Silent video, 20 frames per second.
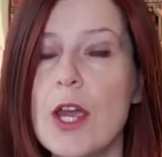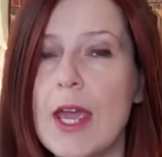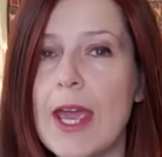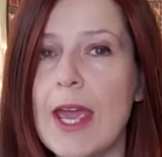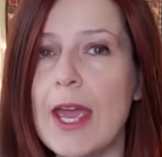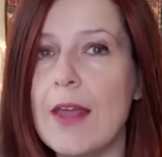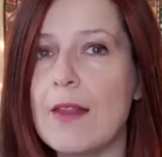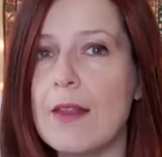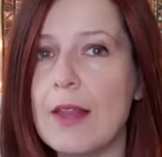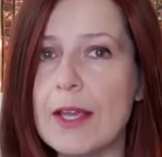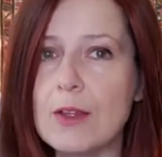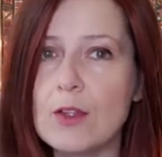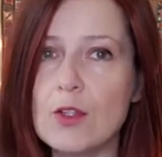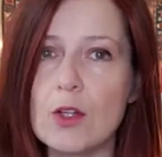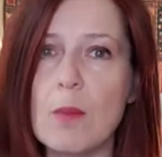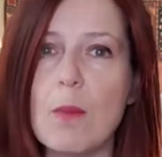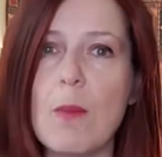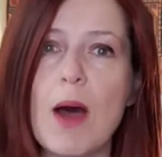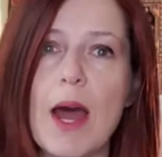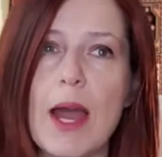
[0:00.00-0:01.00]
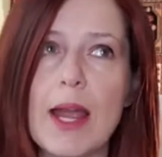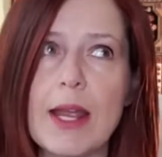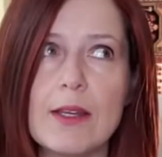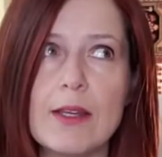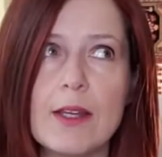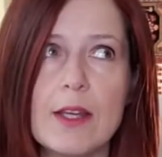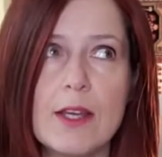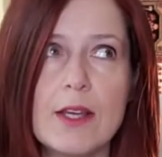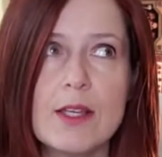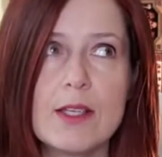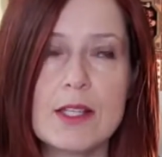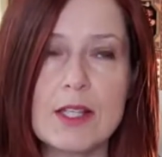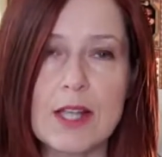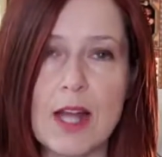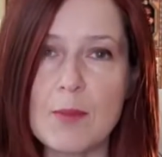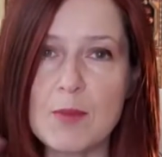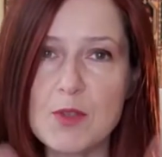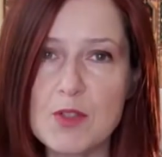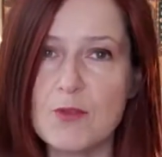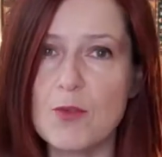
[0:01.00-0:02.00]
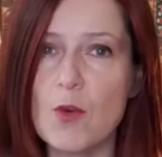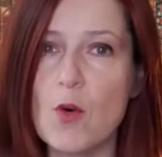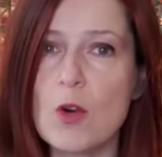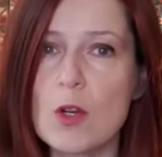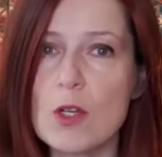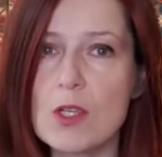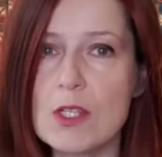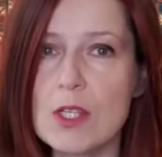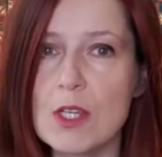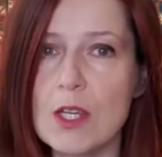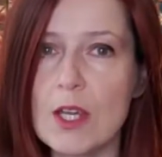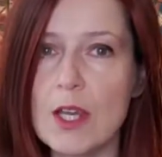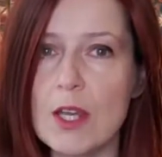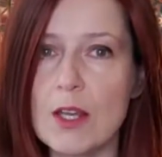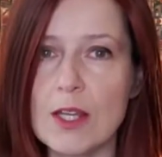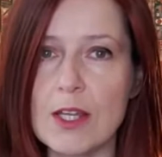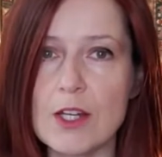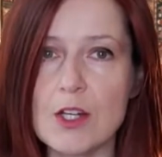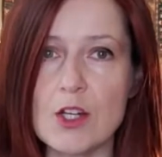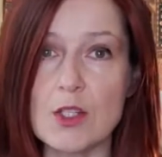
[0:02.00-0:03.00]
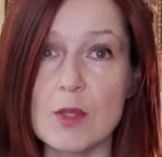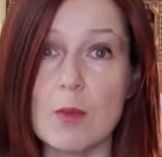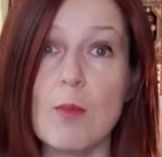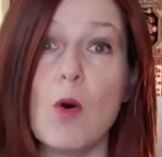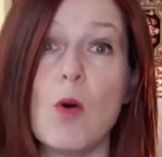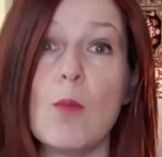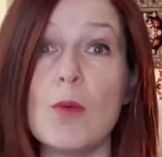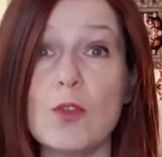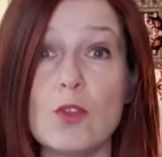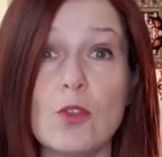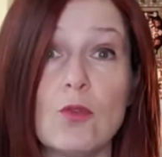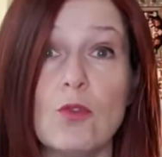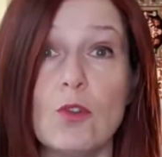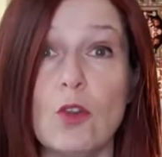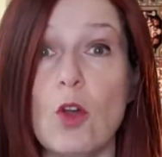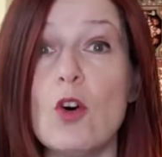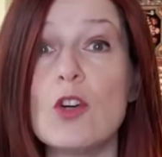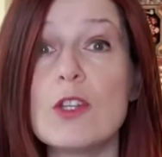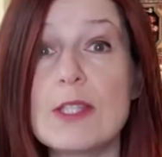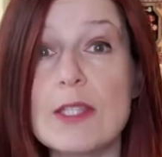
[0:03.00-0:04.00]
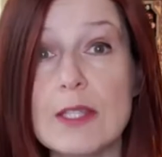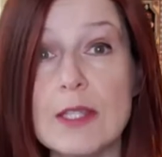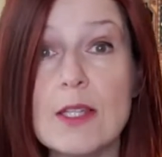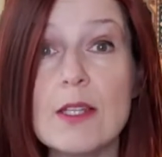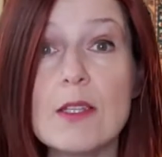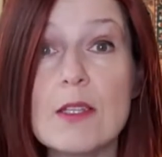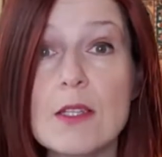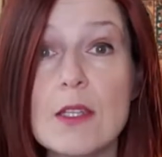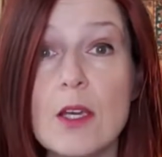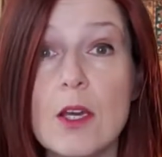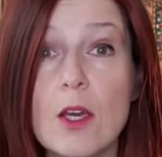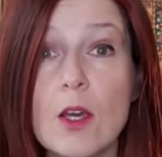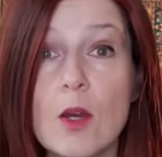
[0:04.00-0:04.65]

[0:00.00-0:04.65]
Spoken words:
and their mind stops focusing and there's a moment of lostness.